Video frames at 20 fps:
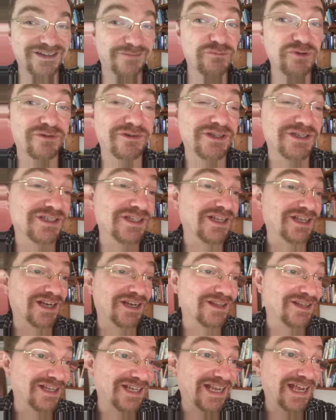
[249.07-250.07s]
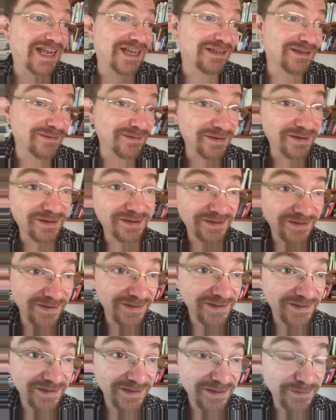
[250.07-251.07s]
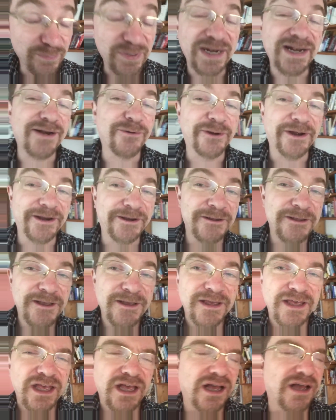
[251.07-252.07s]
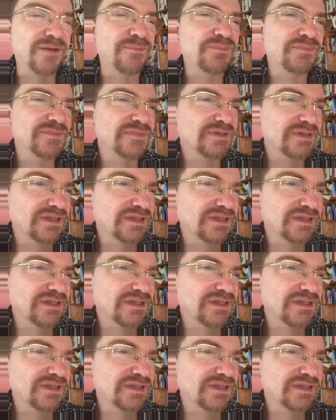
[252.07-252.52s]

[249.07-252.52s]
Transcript: I'm not really selling anything yet. But anyway, um,